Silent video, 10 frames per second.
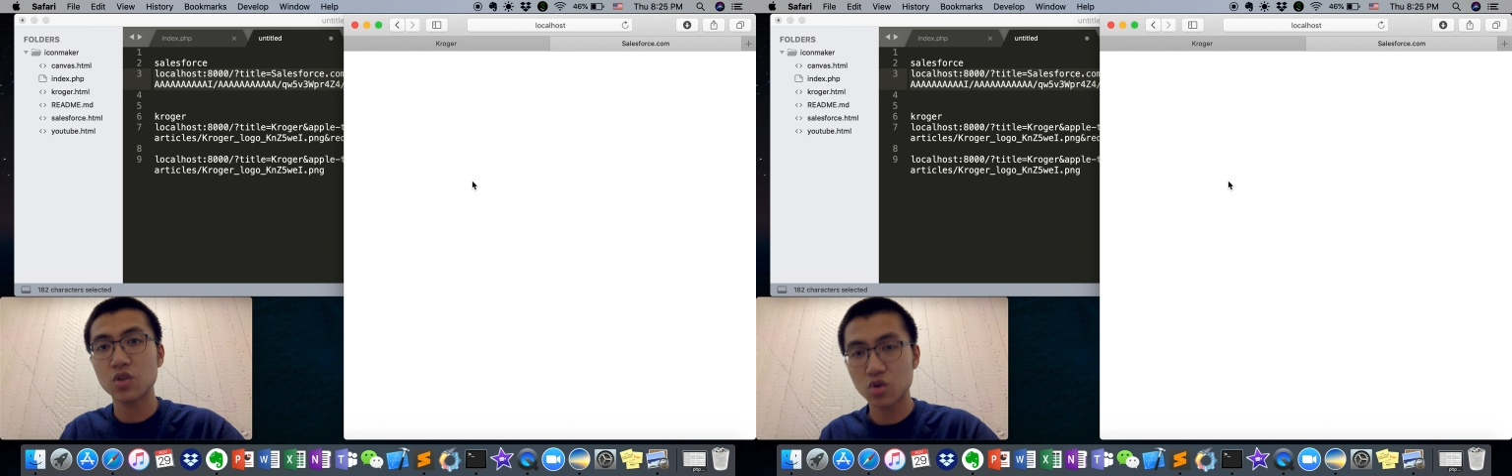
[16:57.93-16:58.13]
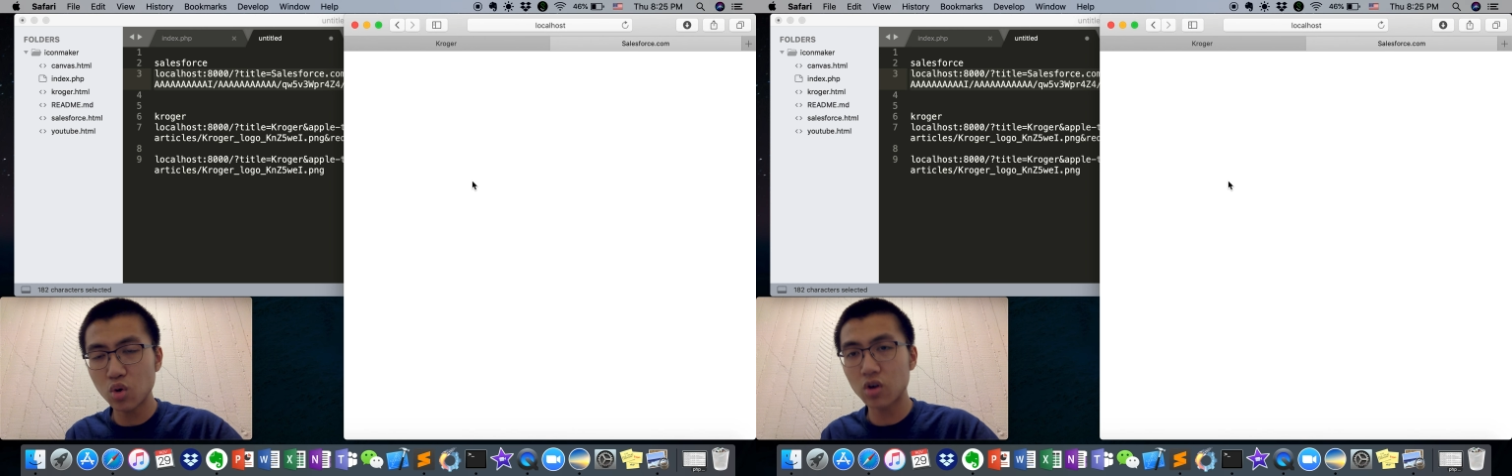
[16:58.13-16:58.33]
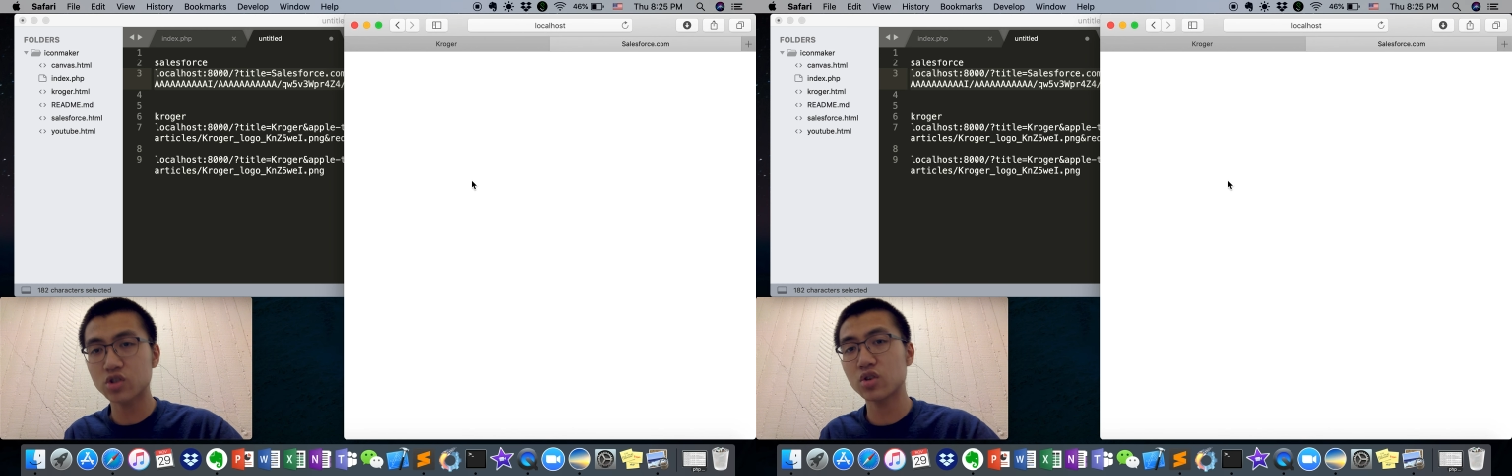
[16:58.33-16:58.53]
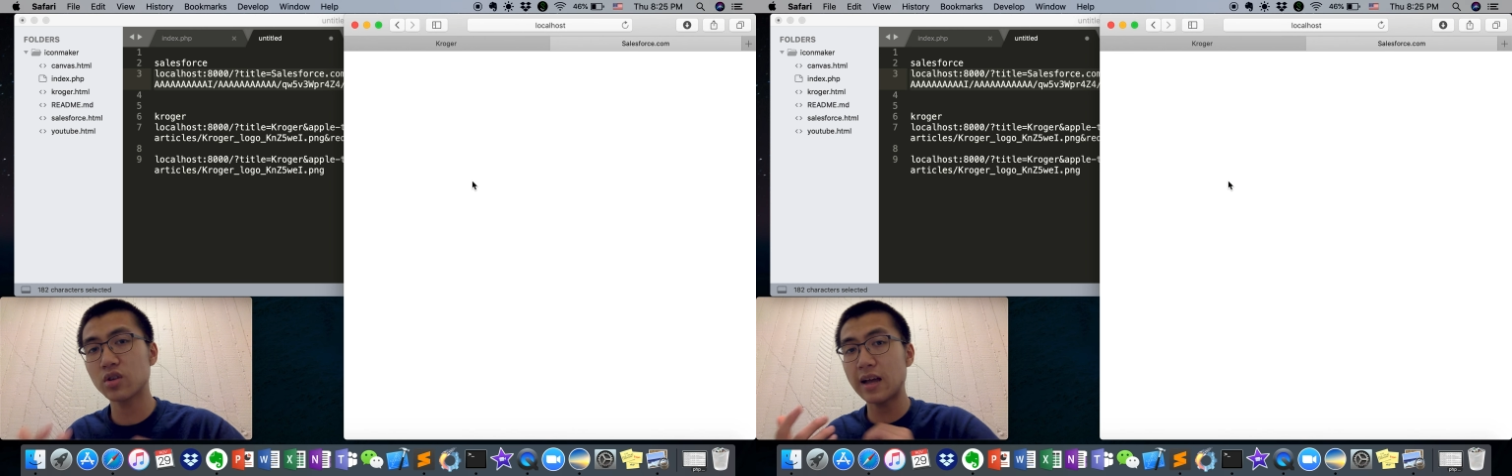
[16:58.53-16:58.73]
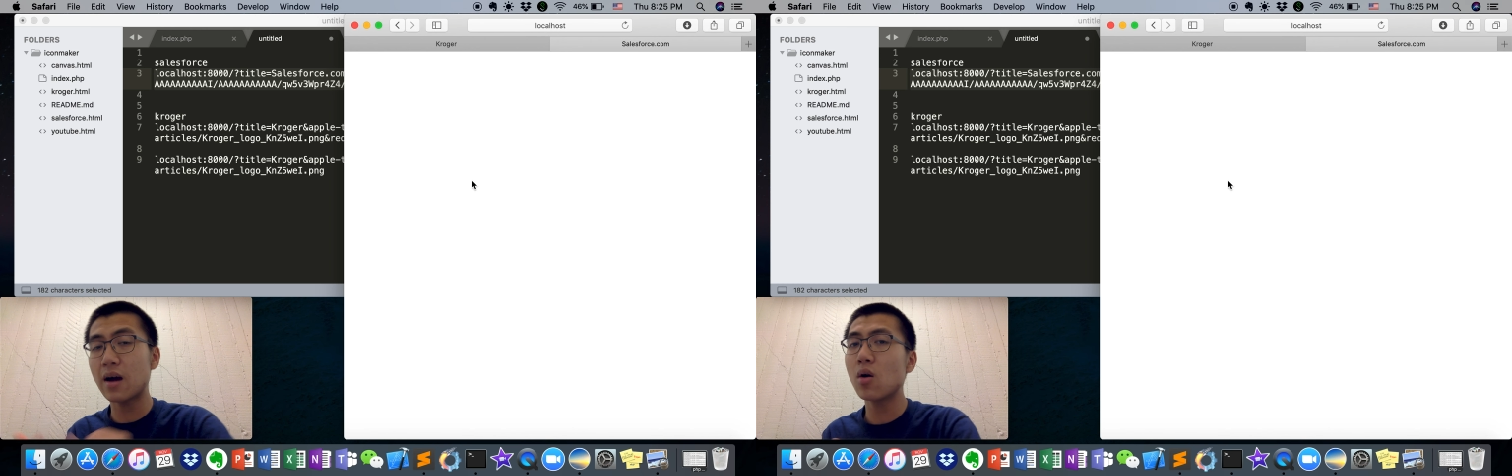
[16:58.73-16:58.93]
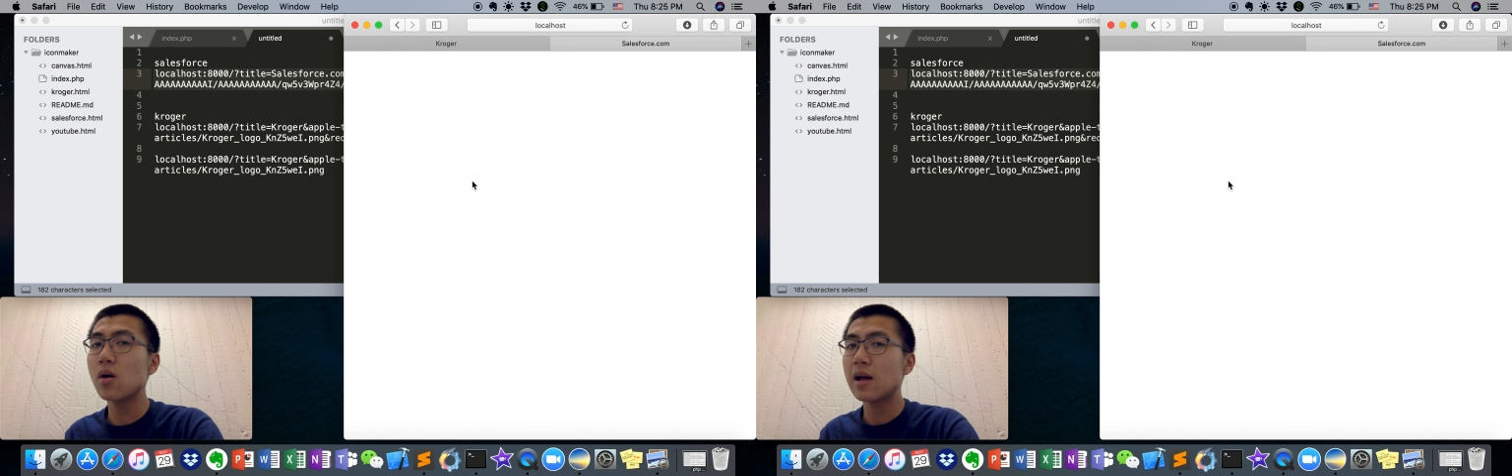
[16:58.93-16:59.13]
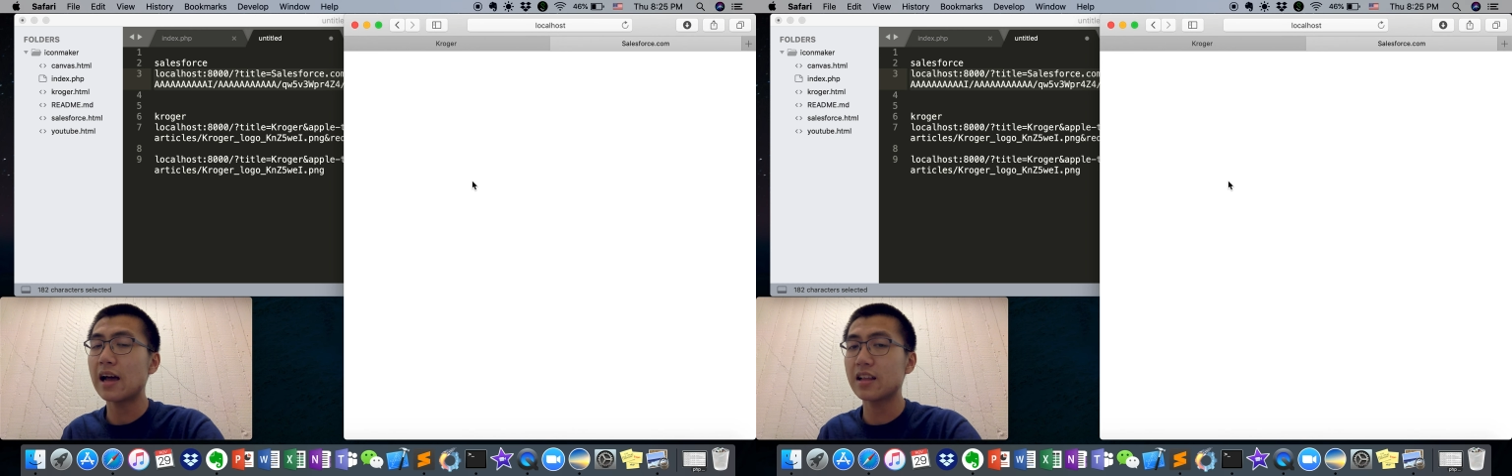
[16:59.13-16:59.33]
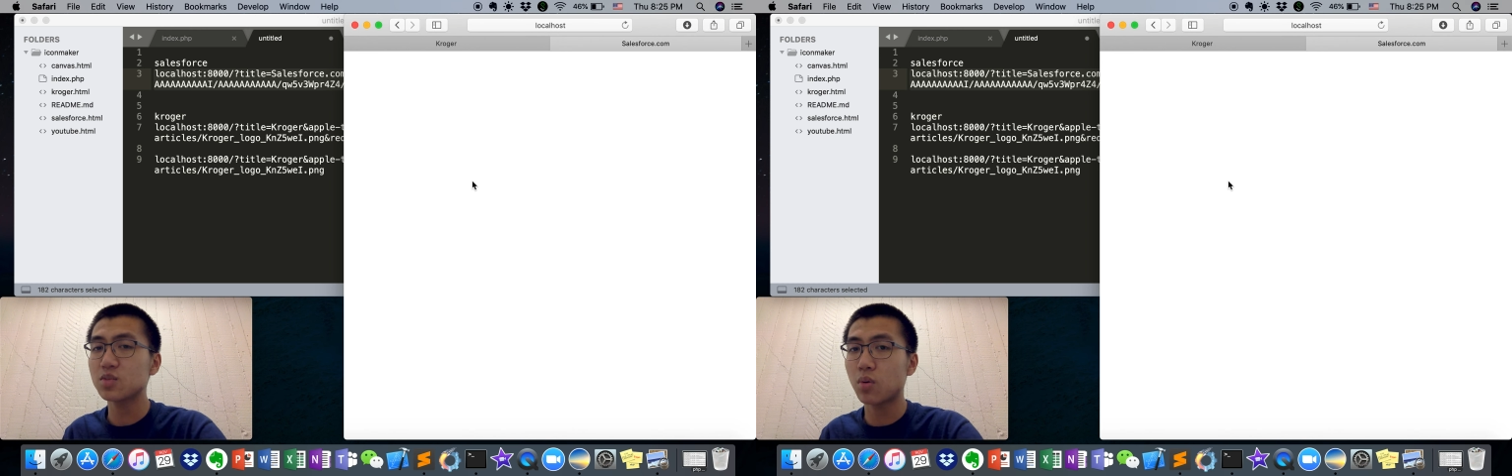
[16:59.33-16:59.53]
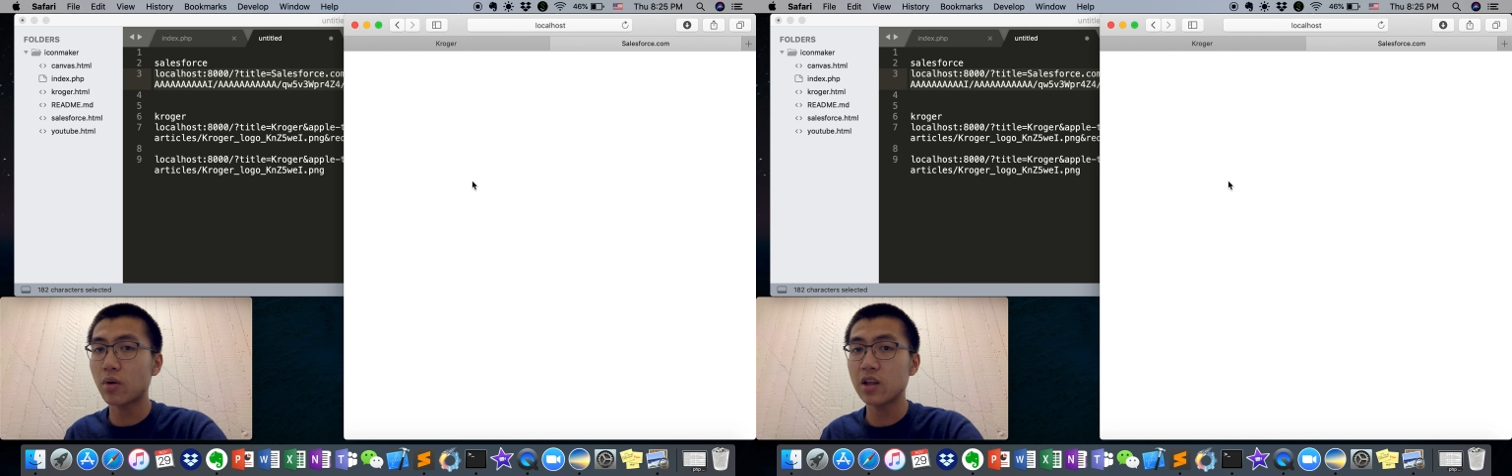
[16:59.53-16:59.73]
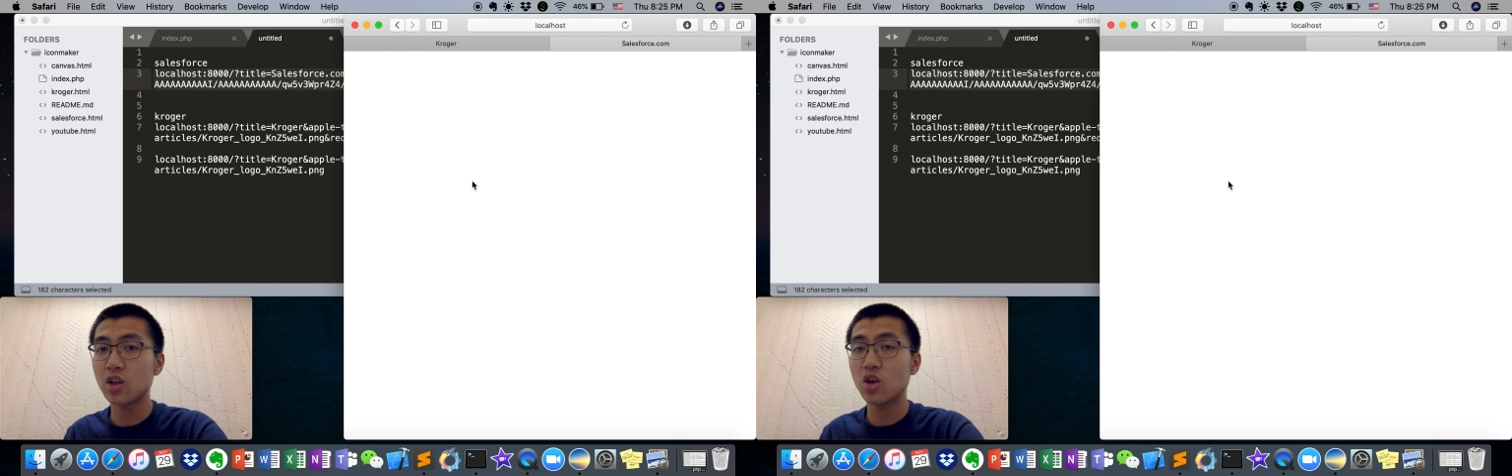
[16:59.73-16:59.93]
Cool. So now at this point,